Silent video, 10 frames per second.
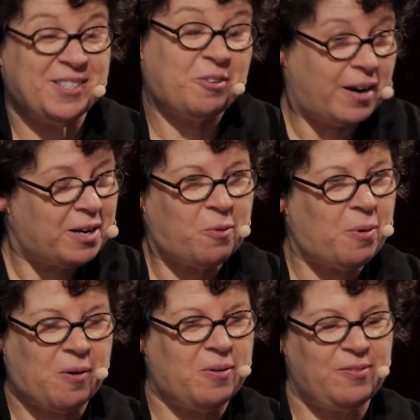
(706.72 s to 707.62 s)
a great
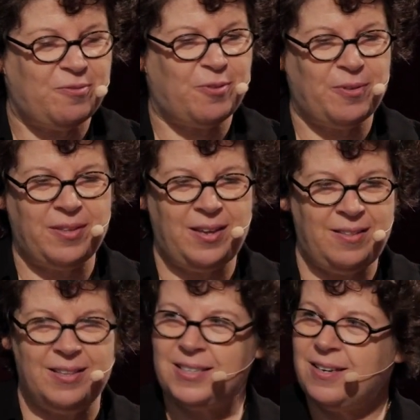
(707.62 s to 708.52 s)
quote in
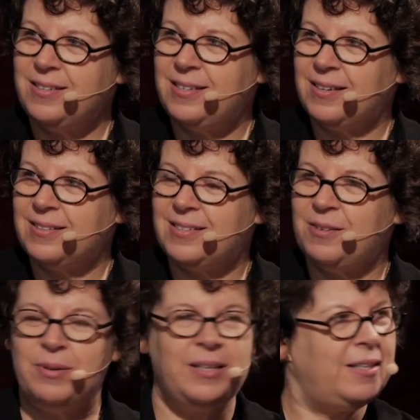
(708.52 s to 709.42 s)
this context. It
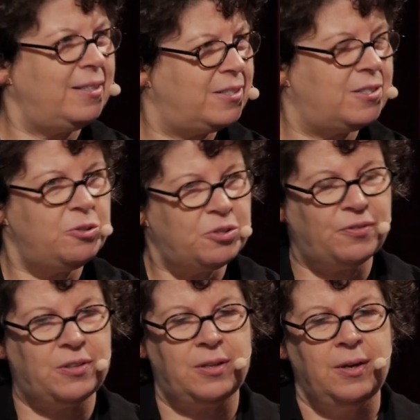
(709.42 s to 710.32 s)
really is
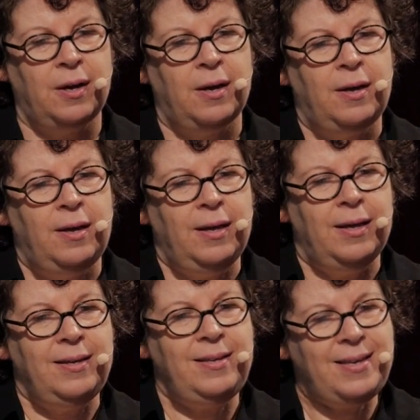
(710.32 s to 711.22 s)
useful.
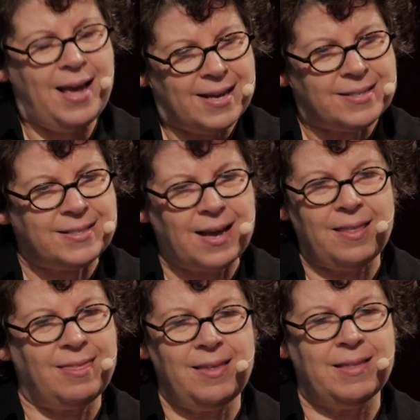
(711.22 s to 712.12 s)
Yes, I
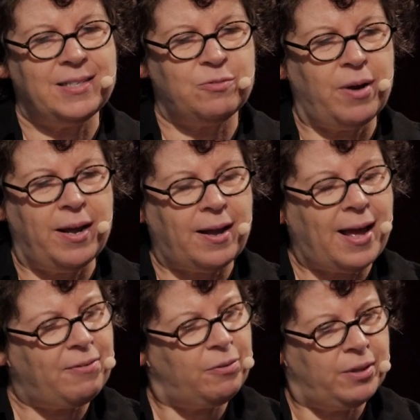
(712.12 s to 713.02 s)
think that's right. I
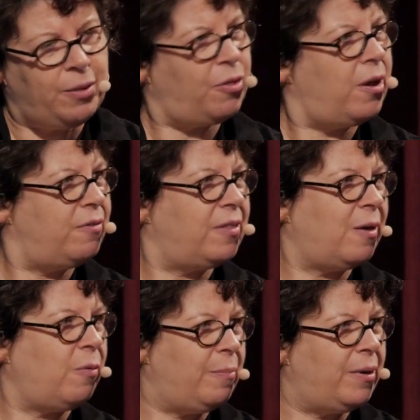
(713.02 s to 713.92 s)
haven't really thought of it
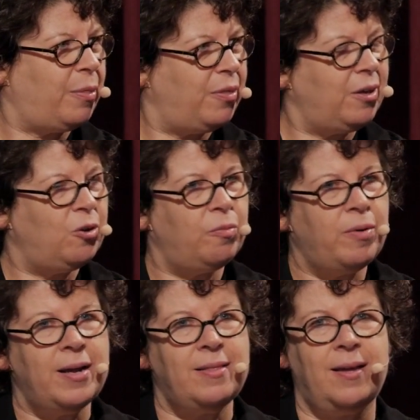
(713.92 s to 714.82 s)
that way, but I think you're
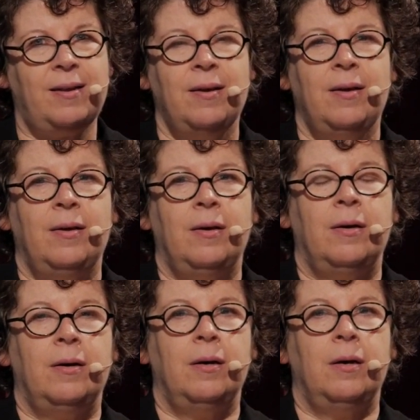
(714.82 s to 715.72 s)
right, that
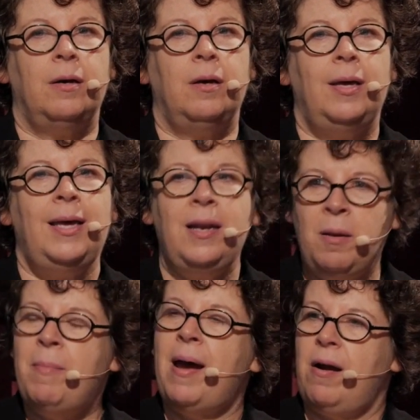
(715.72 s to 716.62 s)
in a
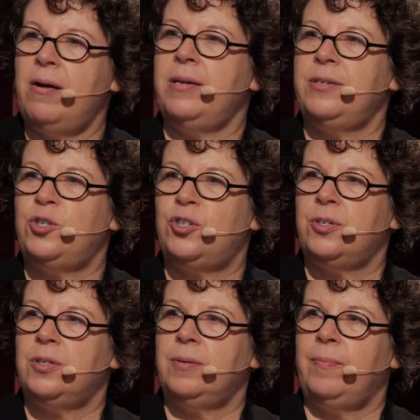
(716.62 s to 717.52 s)
marriage,
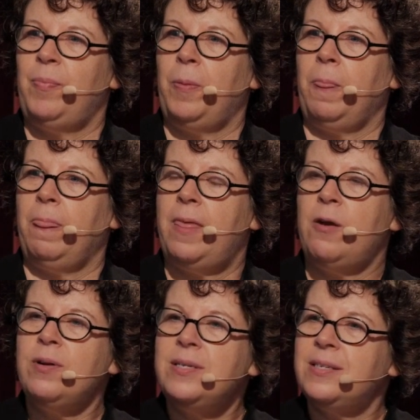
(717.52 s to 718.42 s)

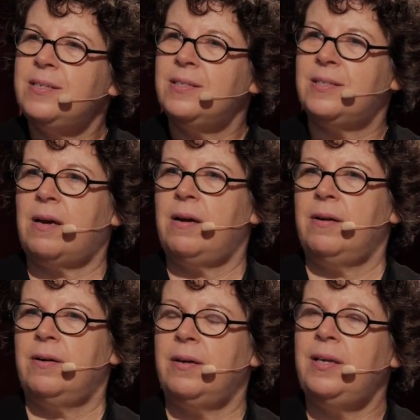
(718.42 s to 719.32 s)
there is a
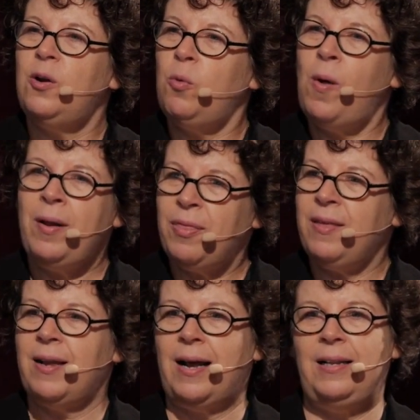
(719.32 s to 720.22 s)
desire. You know, one thing
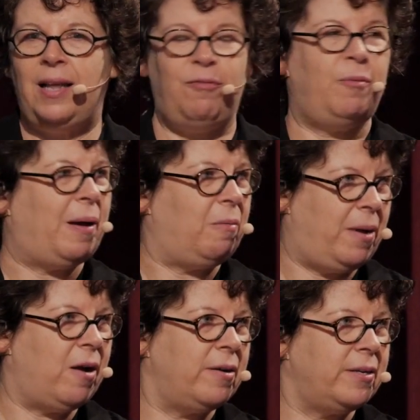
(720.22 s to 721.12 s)
that I love about
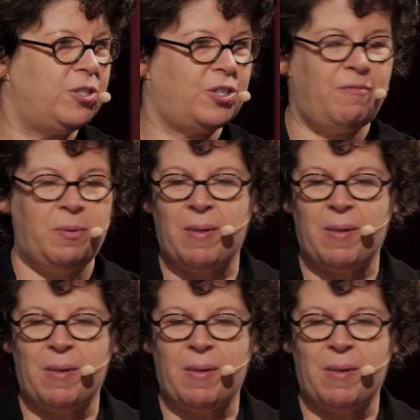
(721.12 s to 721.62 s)
marriage, I've been